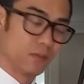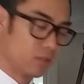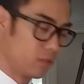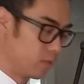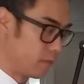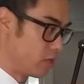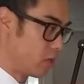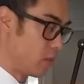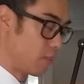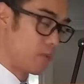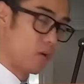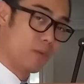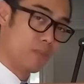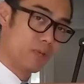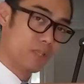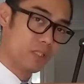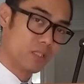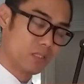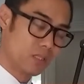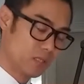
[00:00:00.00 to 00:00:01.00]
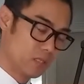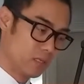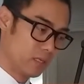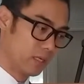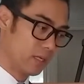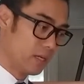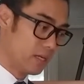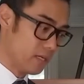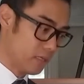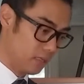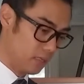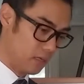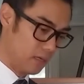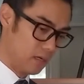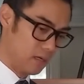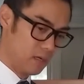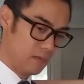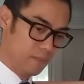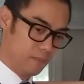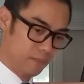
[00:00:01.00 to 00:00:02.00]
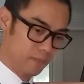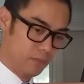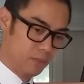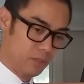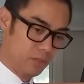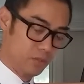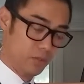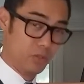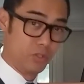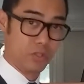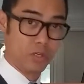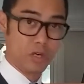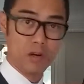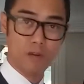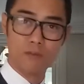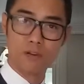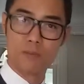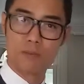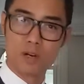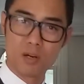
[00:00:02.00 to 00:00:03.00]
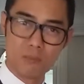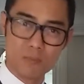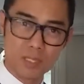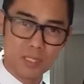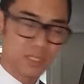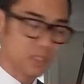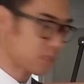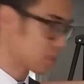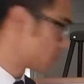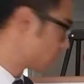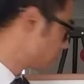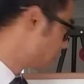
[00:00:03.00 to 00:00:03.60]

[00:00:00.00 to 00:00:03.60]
to be on purpose again, to serve a purpose,